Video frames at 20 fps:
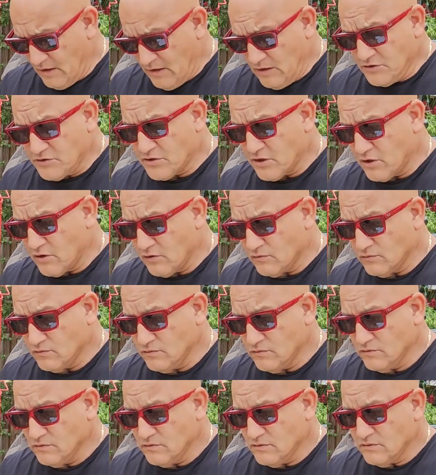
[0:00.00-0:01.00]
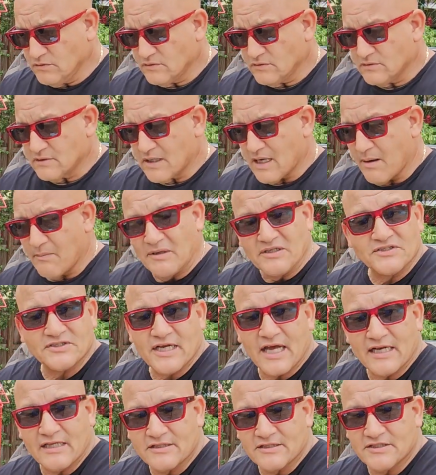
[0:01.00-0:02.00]
So I'm
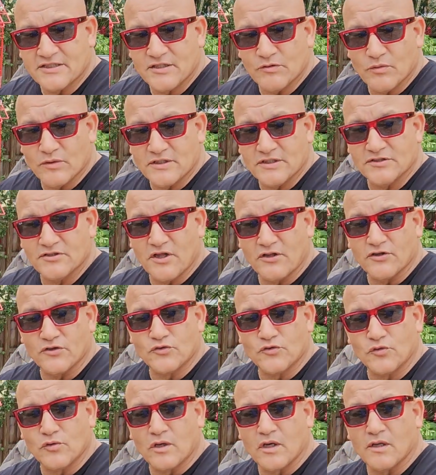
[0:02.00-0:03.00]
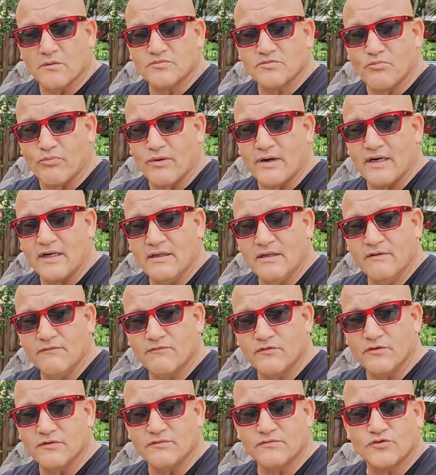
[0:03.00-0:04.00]
excited to see what these other 2 clubs bring
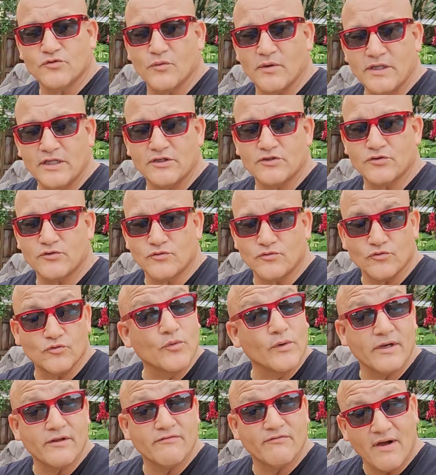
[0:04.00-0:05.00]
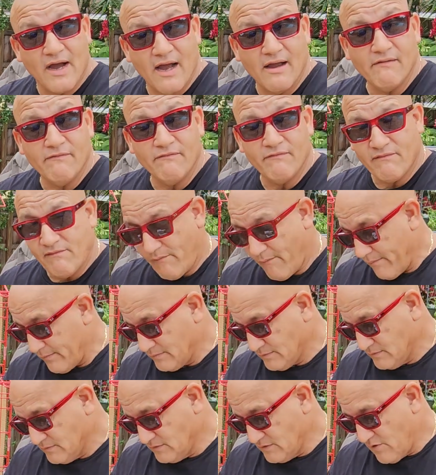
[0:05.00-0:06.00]
for 2025.
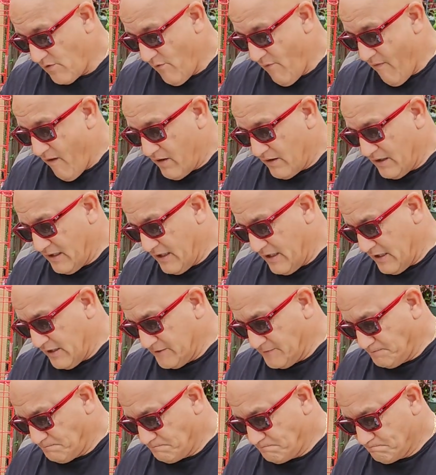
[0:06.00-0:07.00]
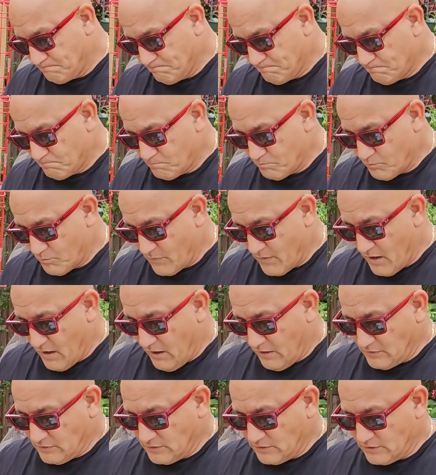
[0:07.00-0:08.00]
And
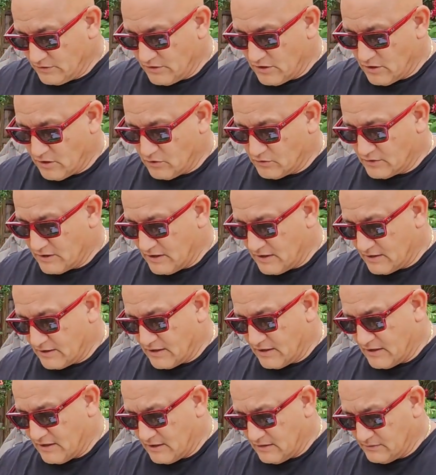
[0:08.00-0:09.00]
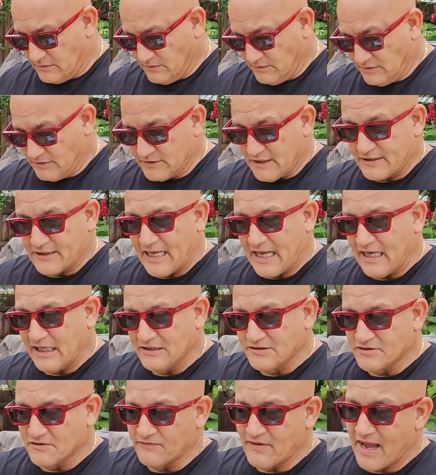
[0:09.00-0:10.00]
you know, the
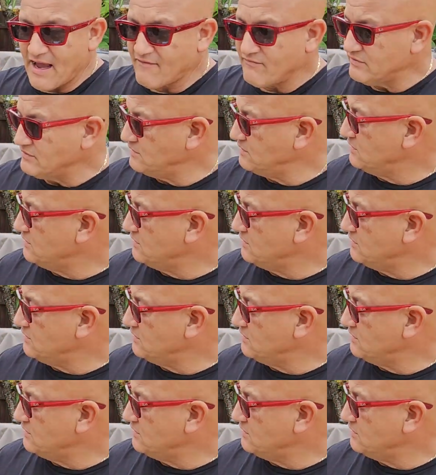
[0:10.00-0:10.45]
days of having